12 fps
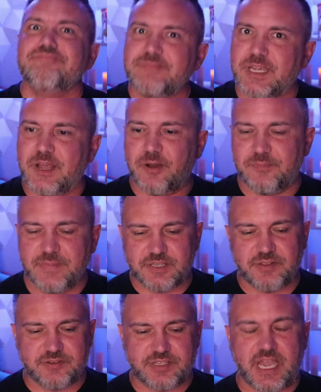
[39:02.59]
you know,
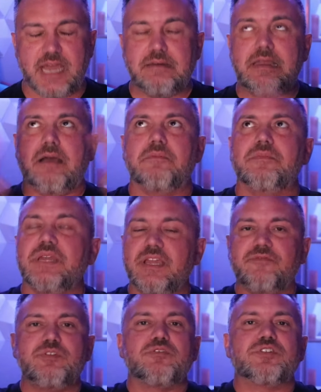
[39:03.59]
so there's that. Now,
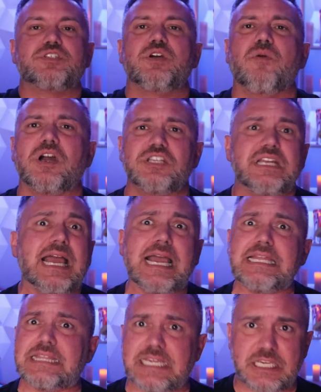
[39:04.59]
if you are still watching,
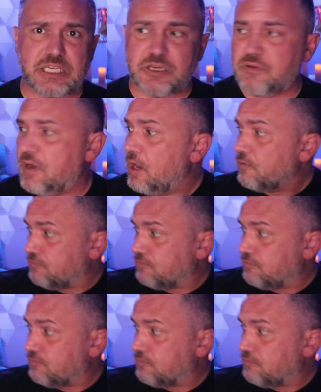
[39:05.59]
I thank you.